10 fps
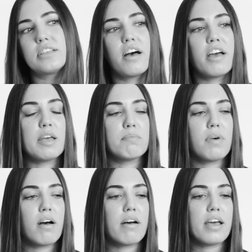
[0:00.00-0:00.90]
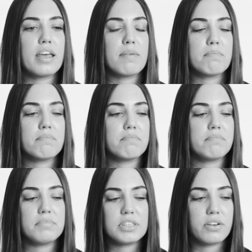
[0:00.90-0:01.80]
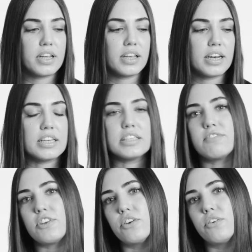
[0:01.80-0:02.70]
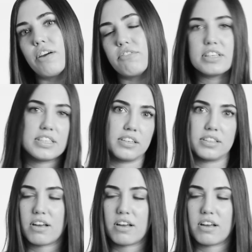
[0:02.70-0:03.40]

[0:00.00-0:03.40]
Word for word: time I'm doing an interview, every single